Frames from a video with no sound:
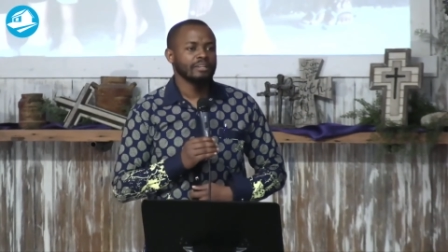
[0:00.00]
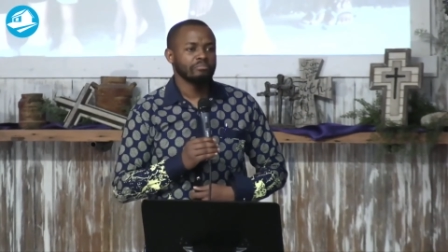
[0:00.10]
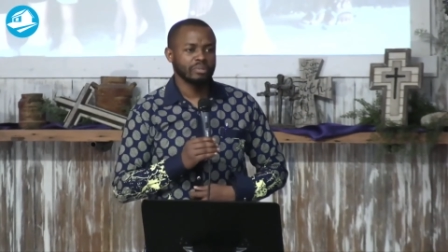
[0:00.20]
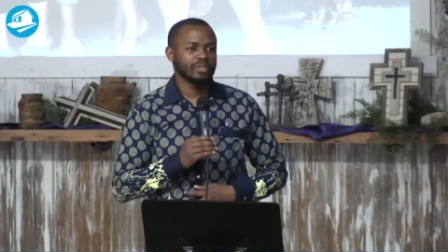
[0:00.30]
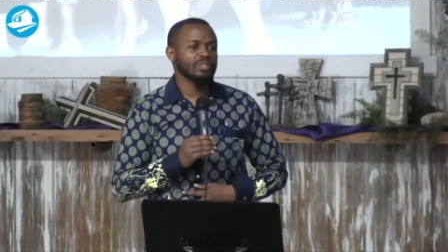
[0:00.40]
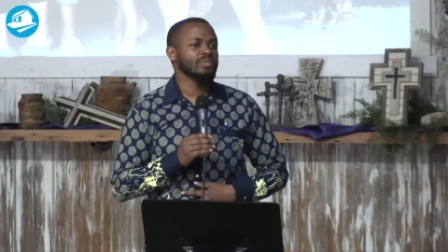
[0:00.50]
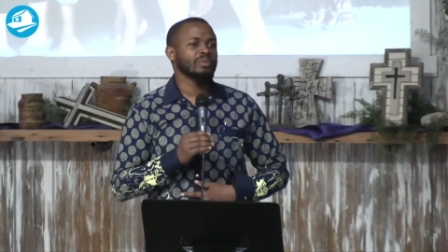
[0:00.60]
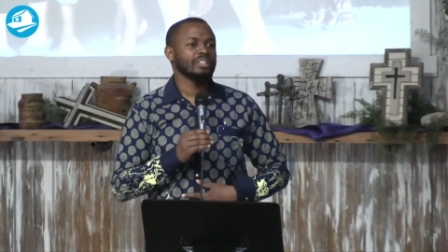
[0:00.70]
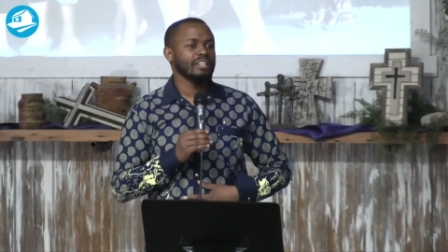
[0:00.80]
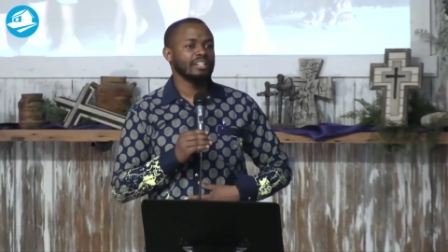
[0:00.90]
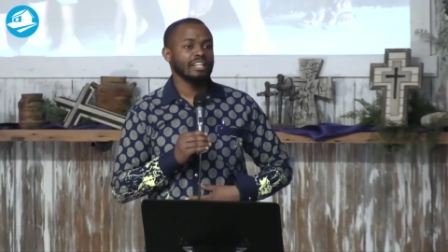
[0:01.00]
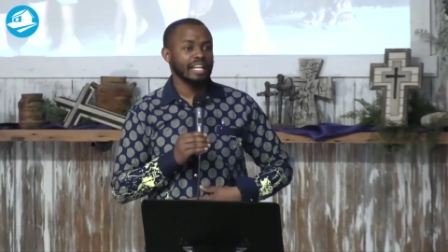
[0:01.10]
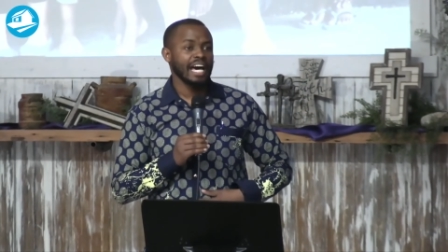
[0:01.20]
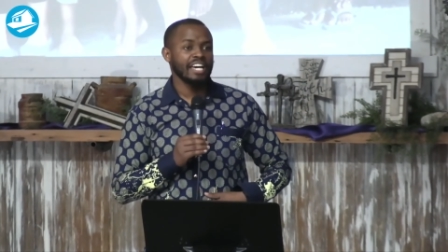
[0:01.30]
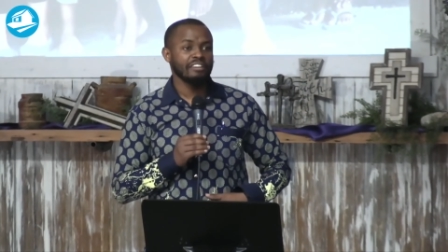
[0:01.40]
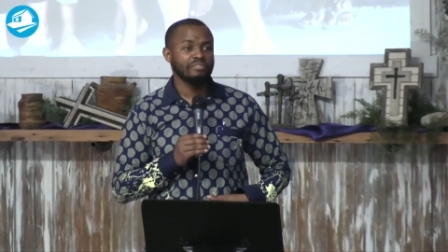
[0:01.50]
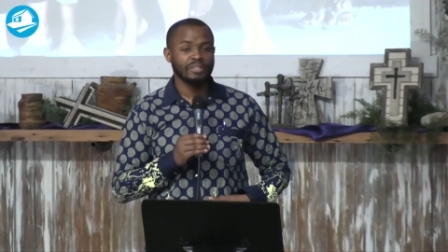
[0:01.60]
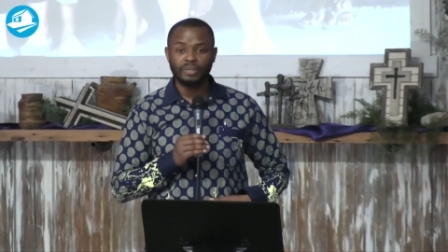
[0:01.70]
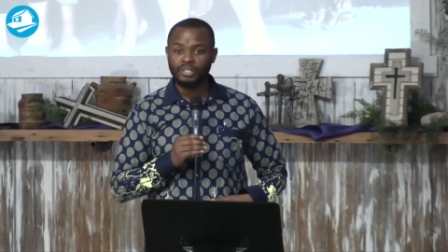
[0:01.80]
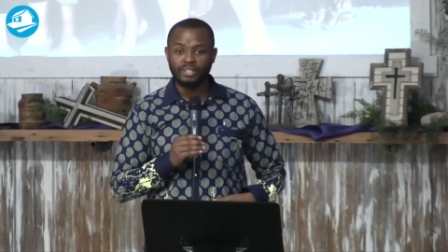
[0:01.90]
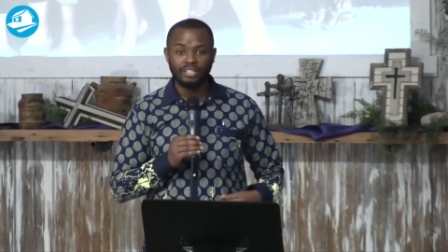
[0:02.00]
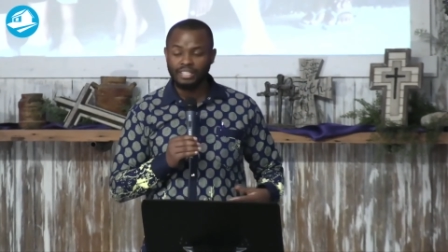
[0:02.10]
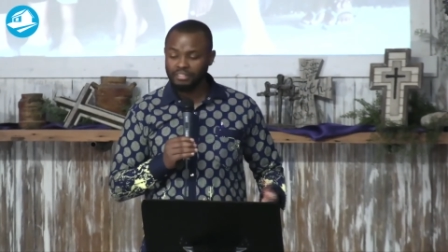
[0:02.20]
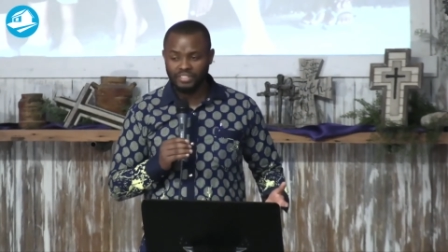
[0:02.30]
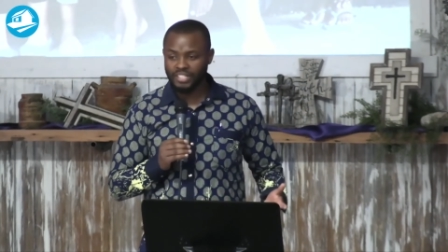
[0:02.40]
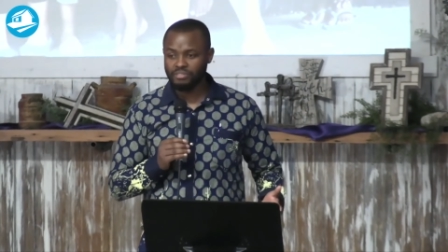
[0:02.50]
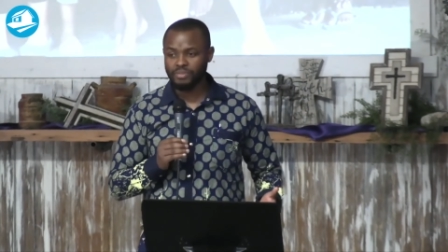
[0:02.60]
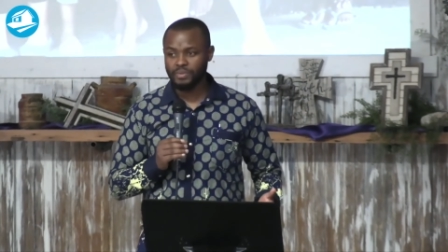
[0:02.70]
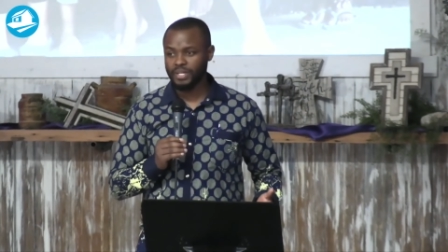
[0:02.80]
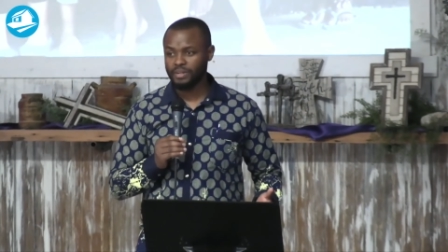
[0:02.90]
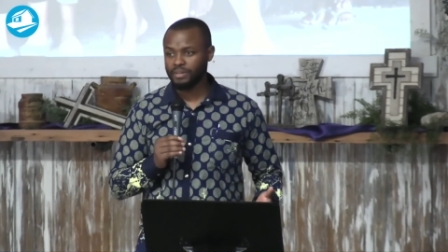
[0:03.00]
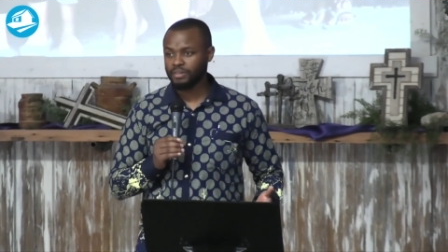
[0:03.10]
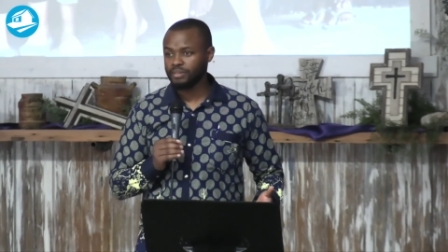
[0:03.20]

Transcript: because while they're alive, they were not living for real.